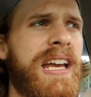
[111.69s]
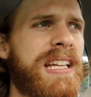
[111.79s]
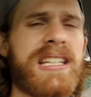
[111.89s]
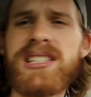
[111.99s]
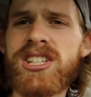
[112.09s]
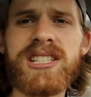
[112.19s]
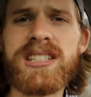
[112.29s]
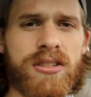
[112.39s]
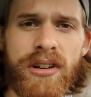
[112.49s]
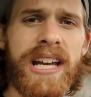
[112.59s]
it's just
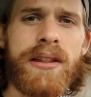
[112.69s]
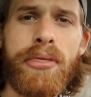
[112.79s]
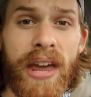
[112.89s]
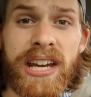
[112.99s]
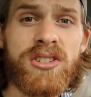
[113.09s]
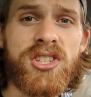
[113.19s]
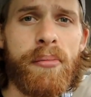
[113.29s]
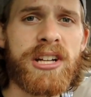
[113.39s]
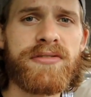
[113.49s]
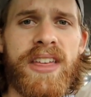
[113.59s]
great. Thank you so
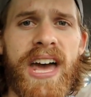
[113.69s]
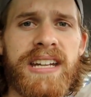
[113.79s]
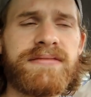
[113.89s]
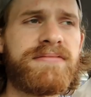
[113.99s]
much for that.